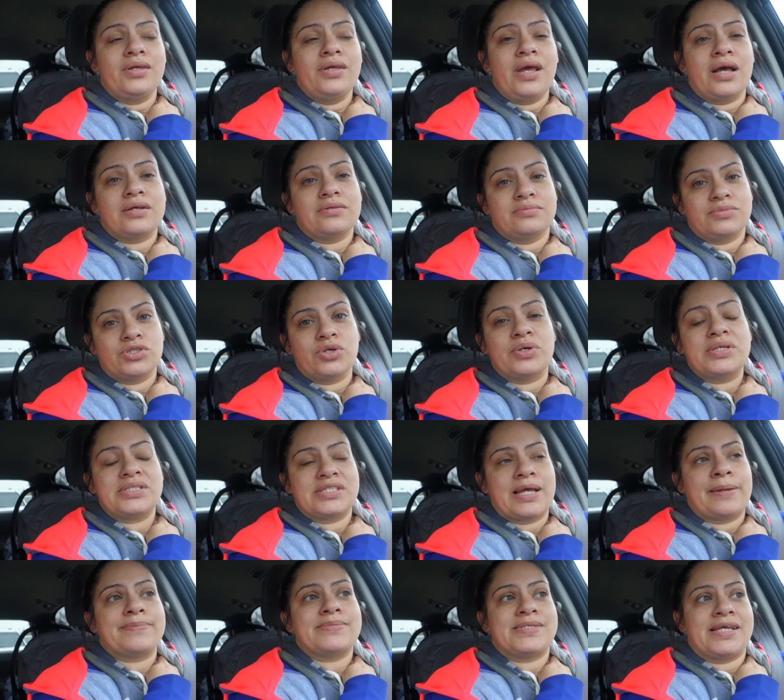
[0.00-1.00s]
yeah, so it's
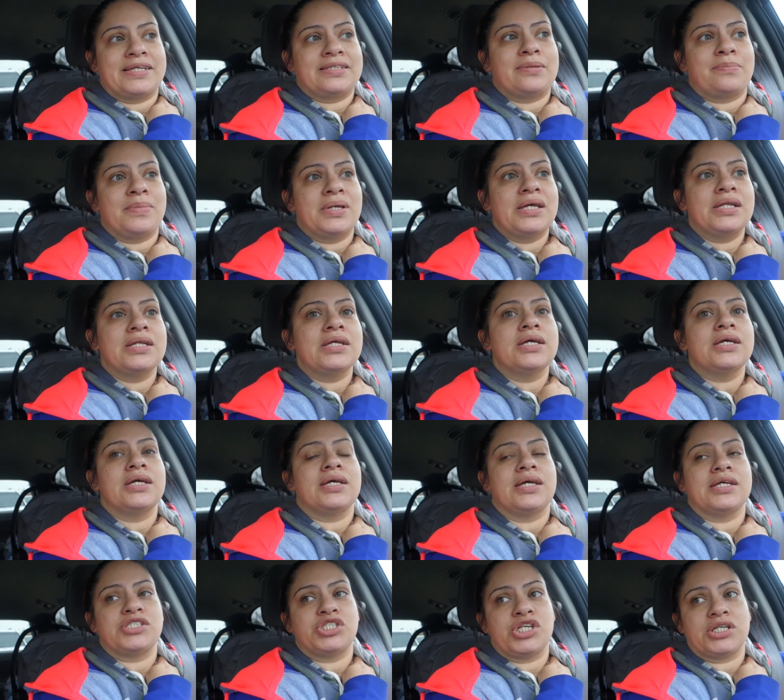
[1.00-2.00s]
time to take them in,
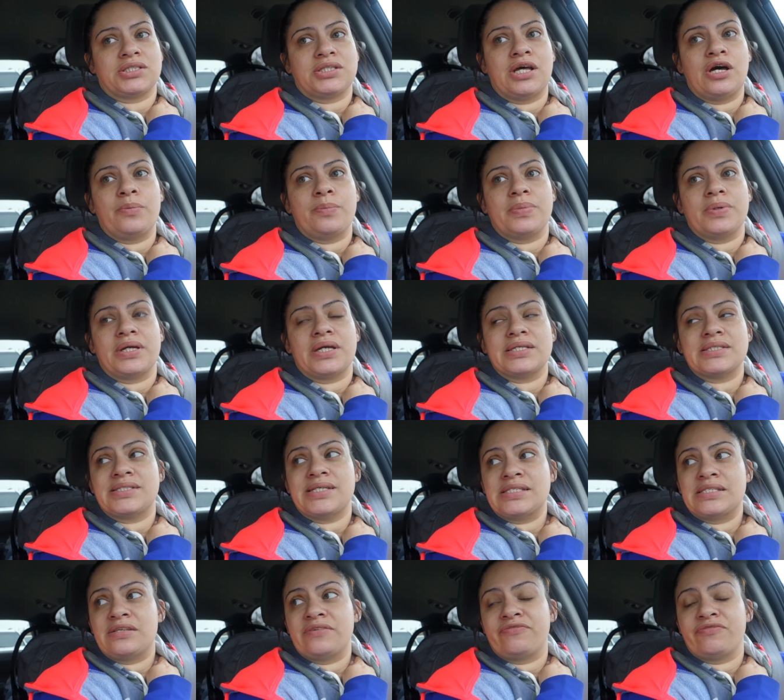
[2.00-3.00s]
get checked up, get
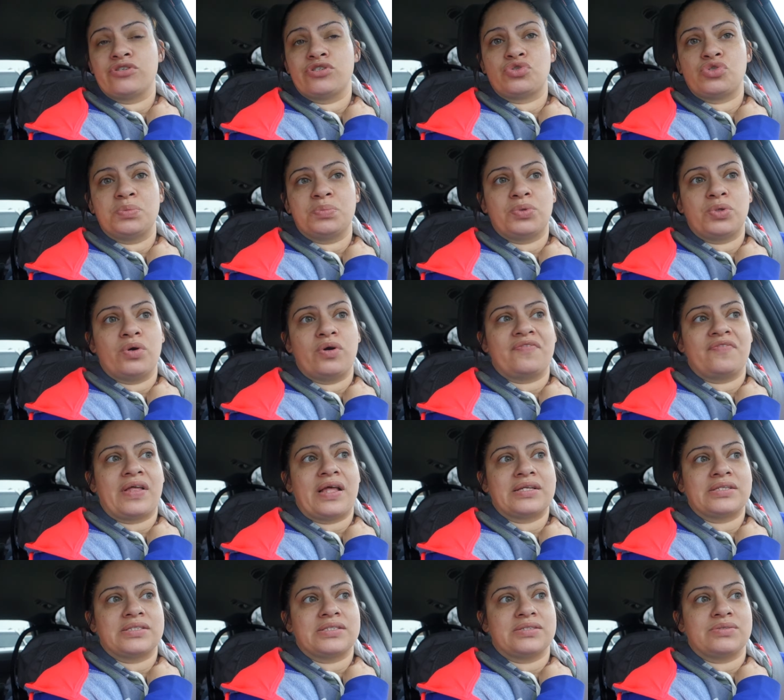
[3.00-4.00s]
tested for strep throat if
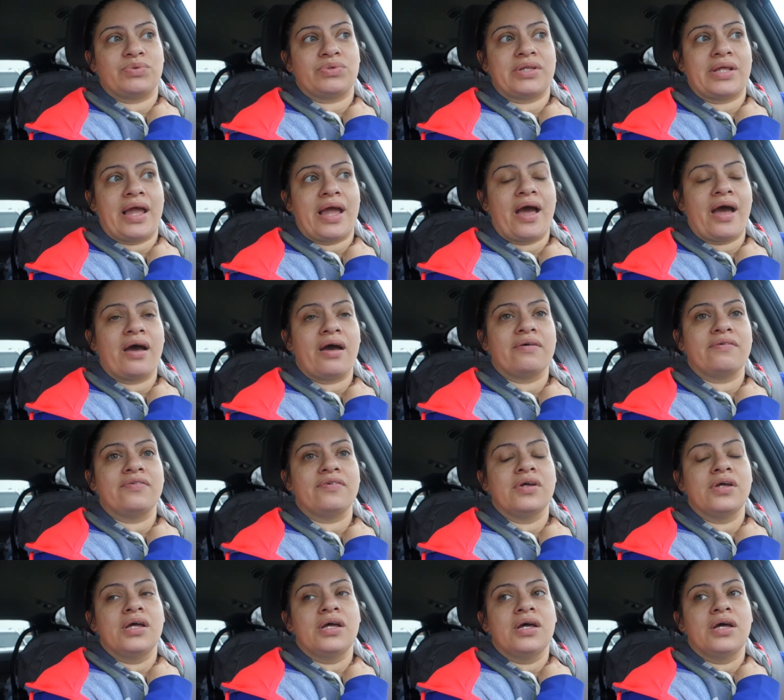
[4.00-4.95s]
that's what they have.